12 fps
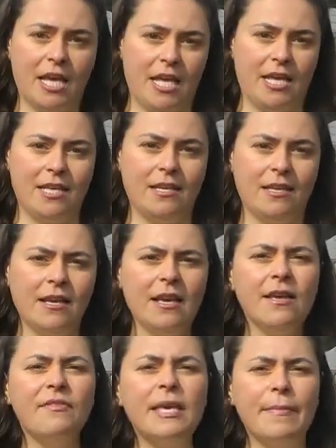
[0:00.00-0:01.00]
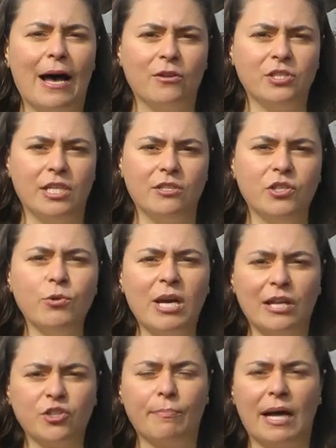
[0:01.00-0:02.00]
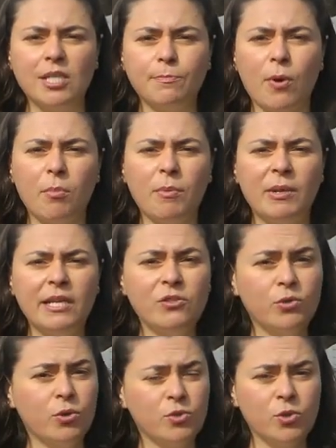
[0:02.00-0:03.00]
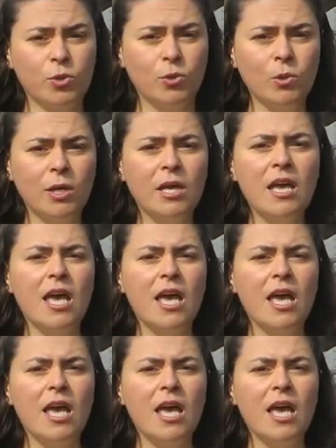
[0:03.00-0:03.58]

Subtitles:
day. Think about it. You catch a bus probably to go to school.